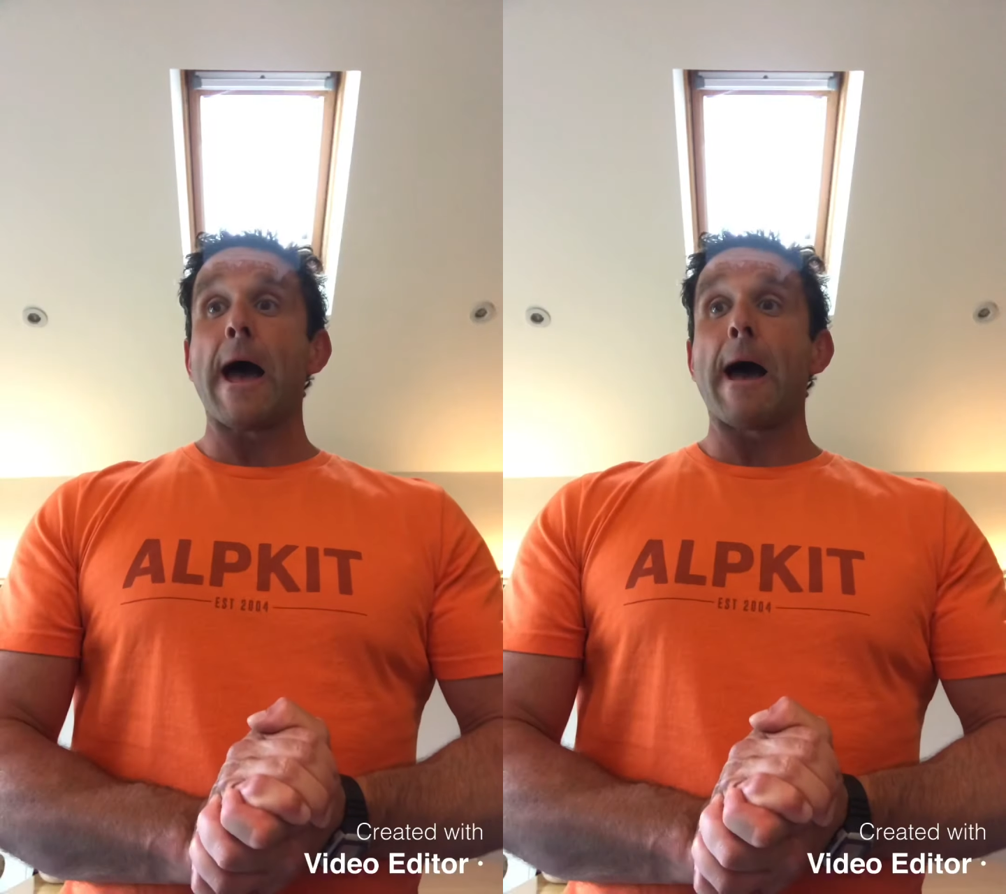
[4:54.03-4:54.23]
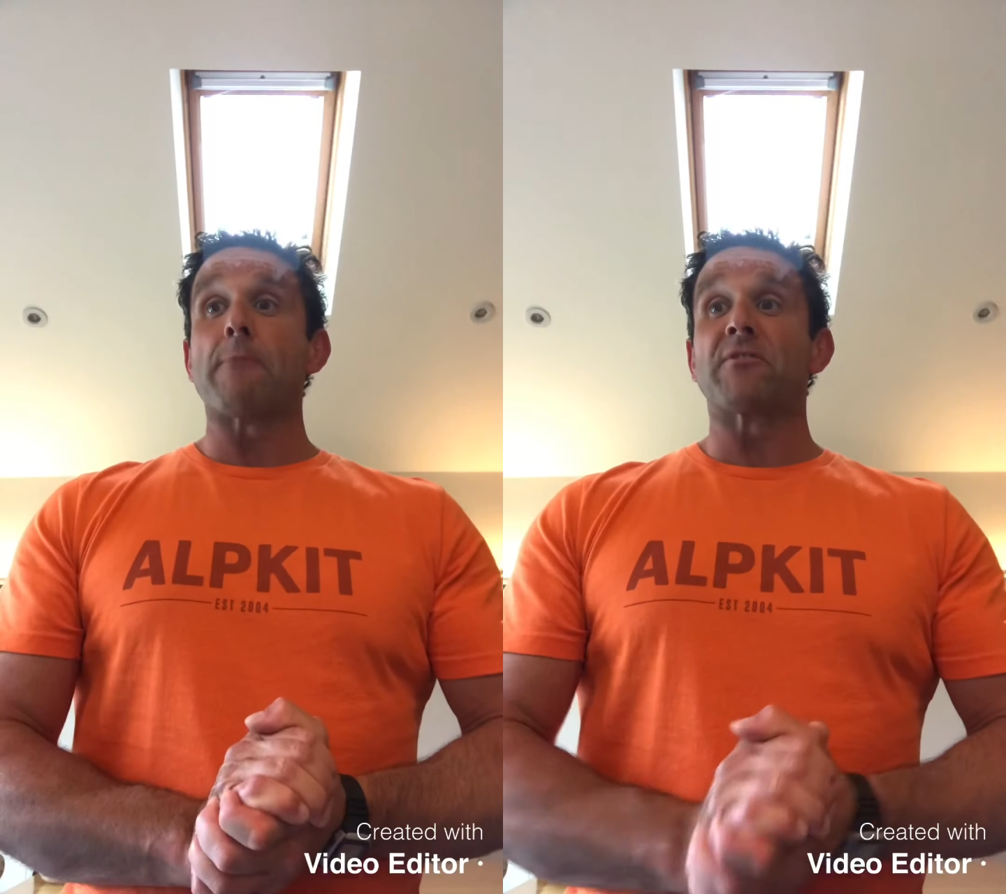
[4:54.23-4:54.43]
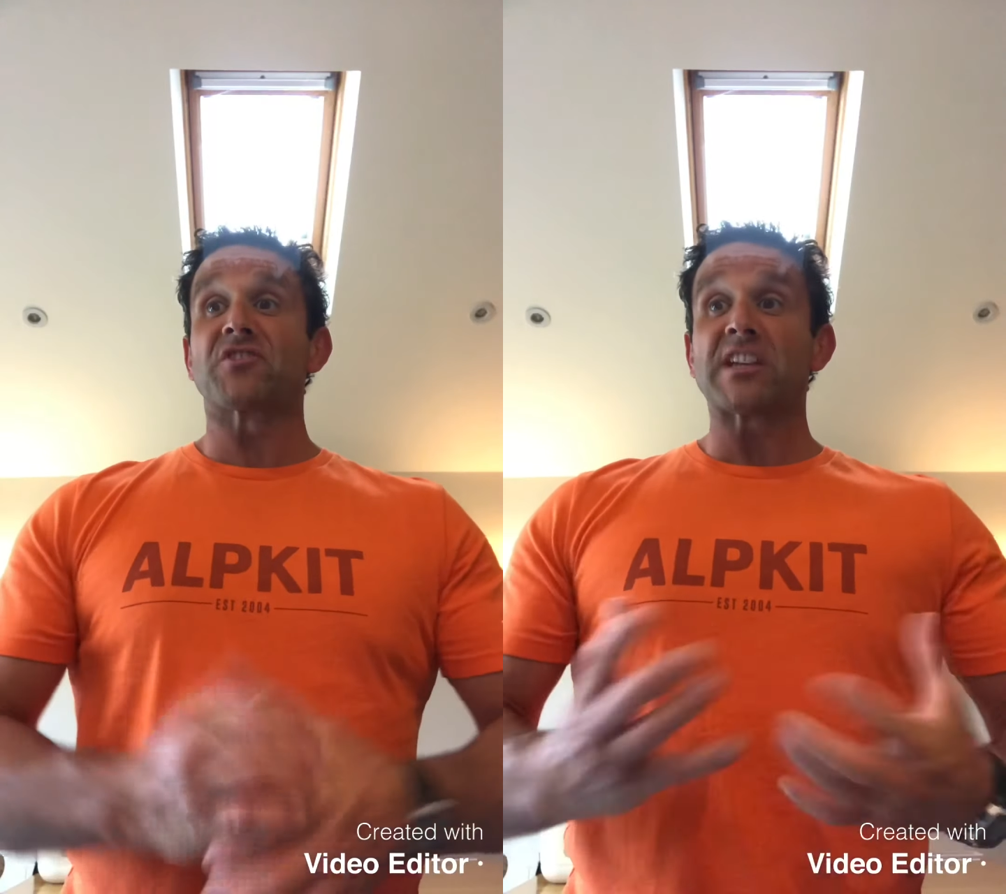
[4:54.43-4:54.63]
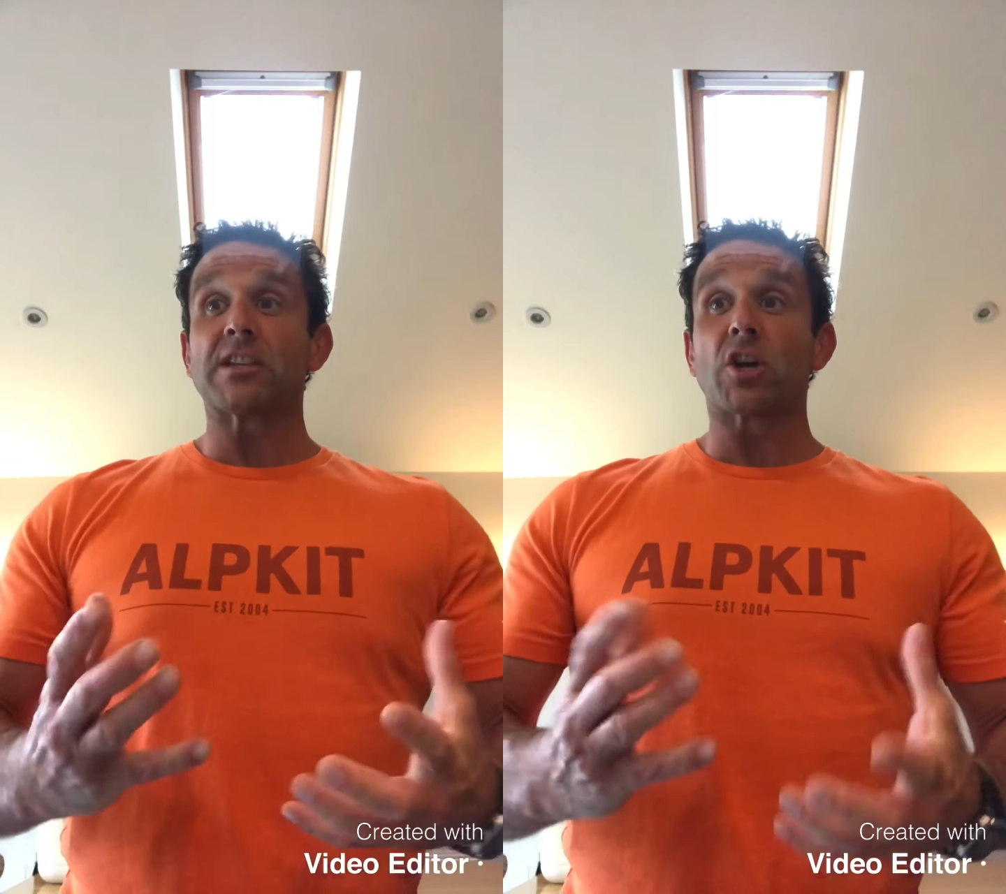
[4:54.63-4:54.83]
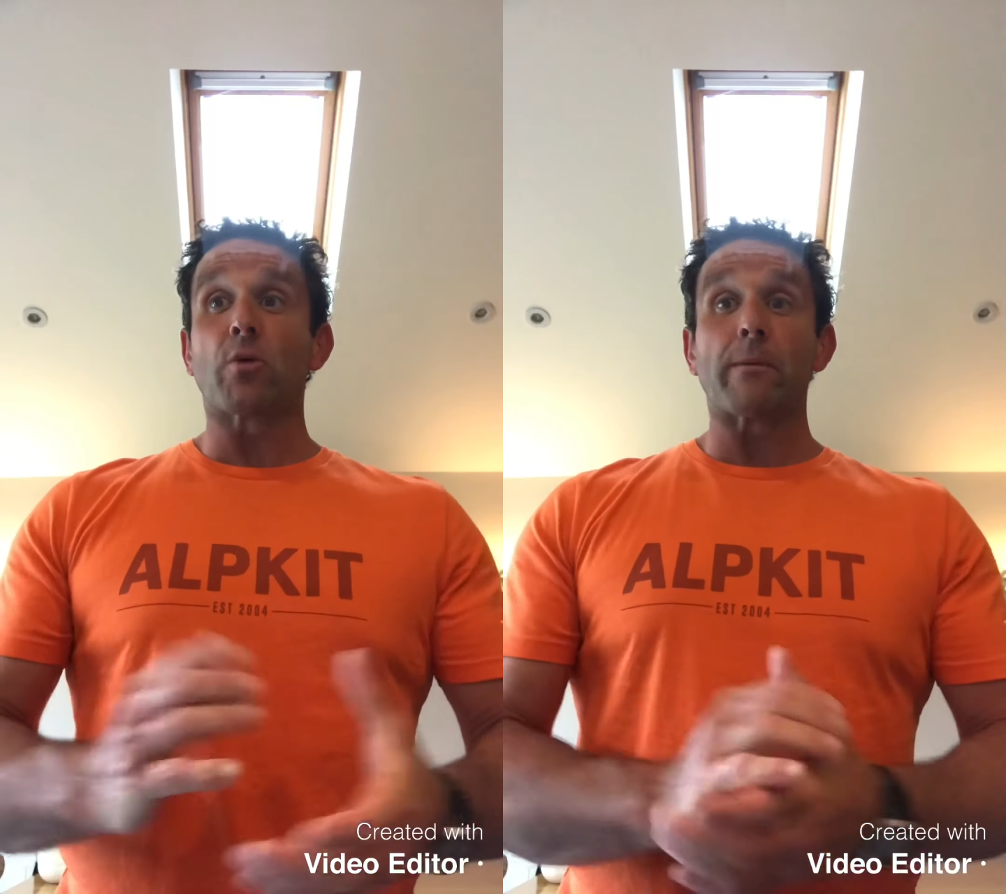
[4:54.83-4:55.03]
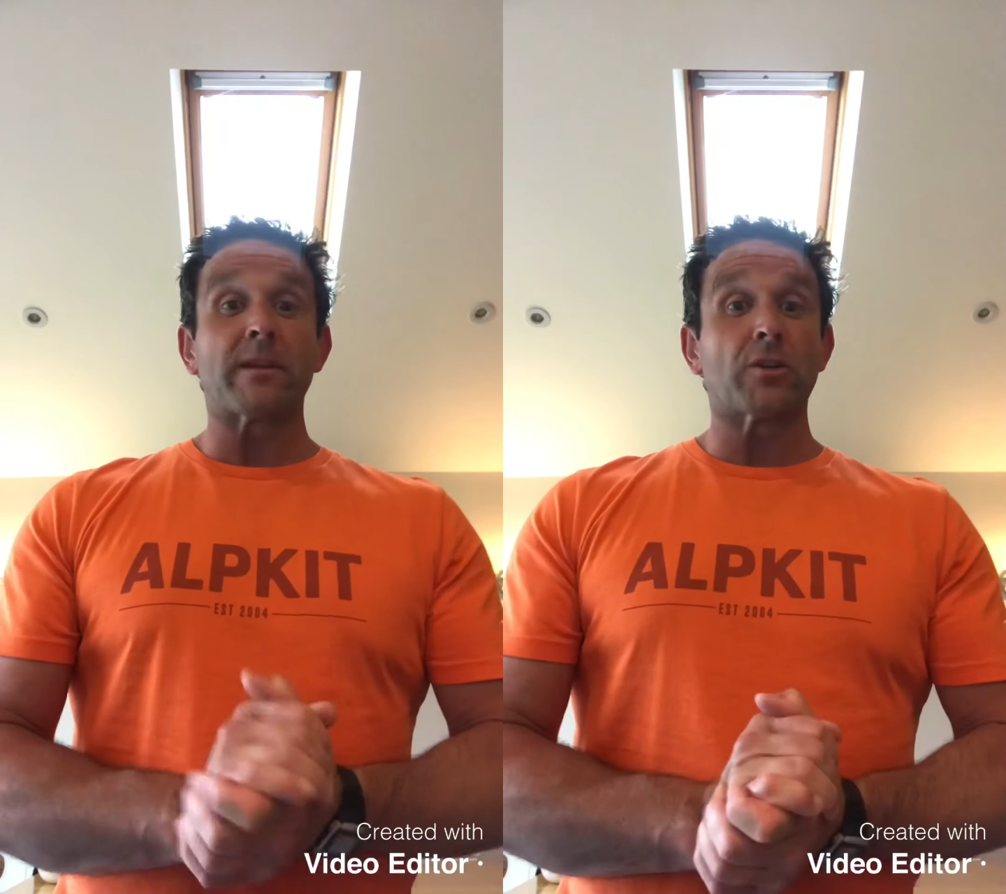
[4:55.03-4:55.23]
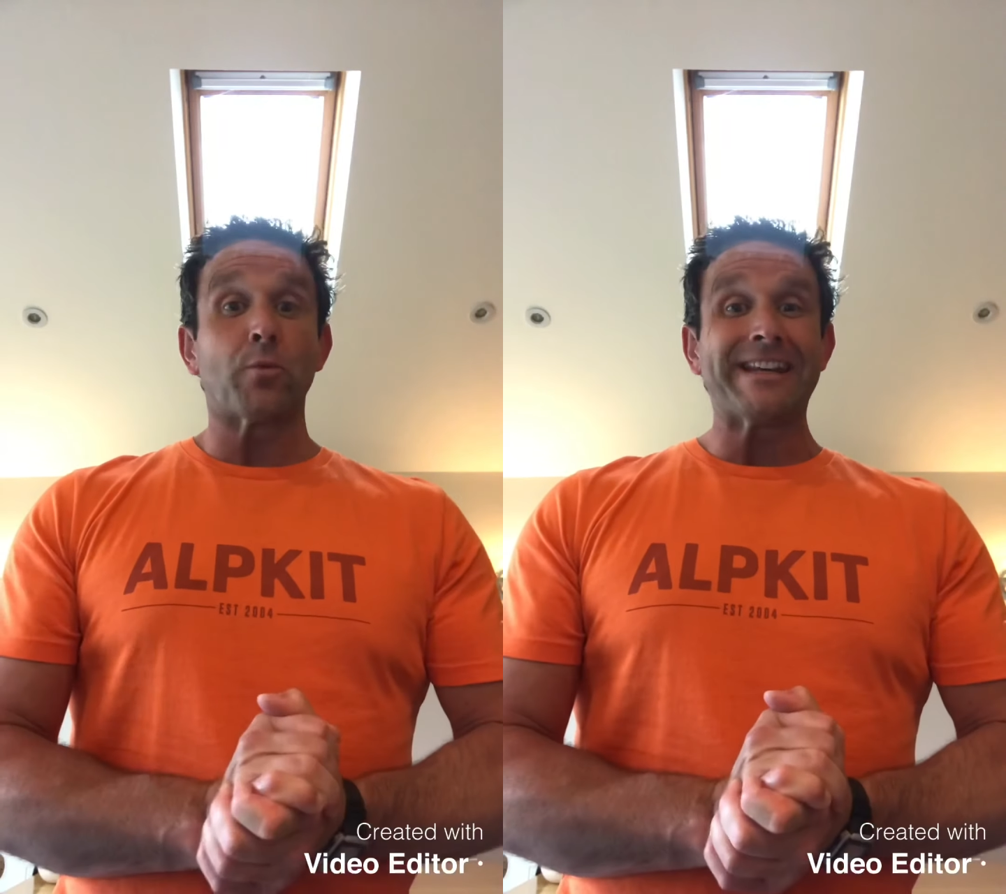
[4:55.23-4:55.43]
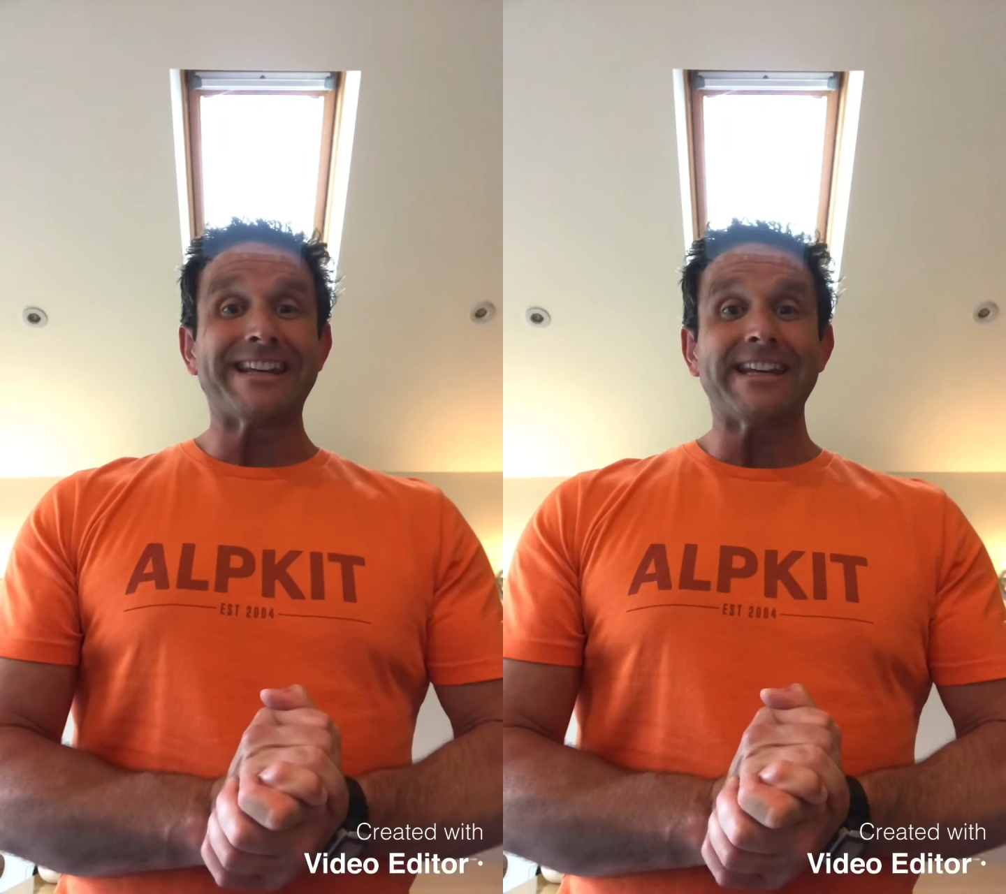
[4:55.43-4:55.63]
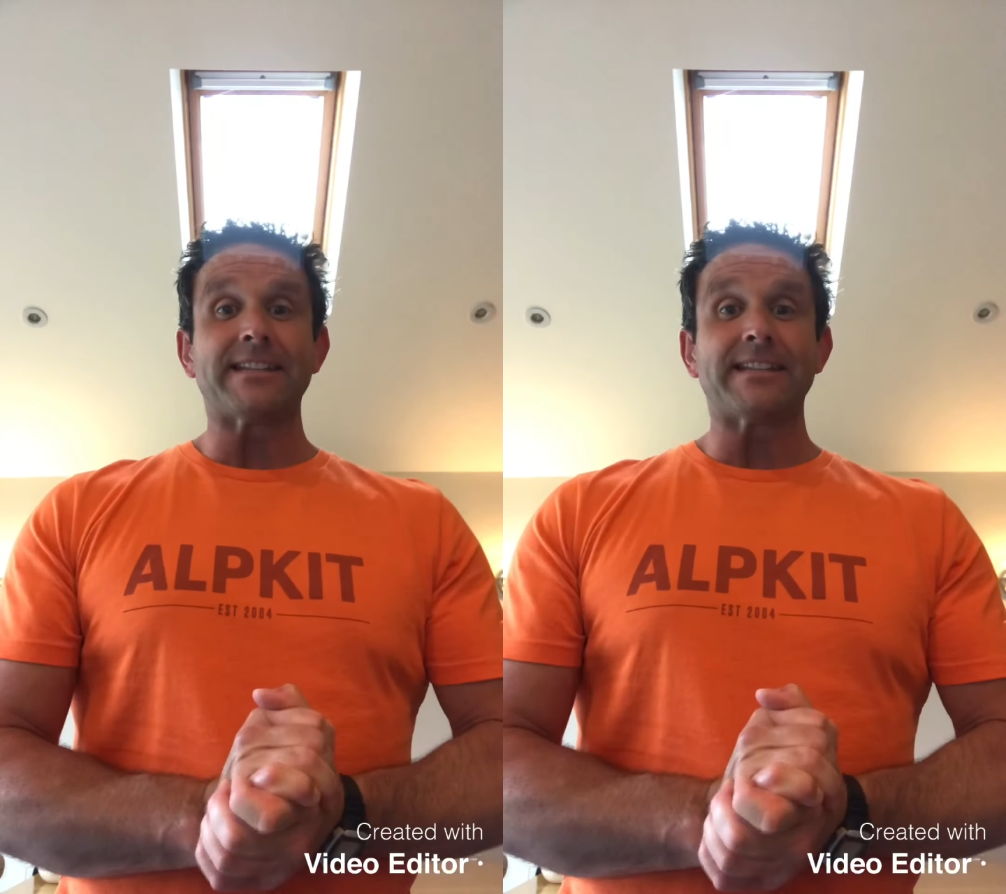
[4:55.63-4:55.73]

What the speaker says: we've seen the equipment that we need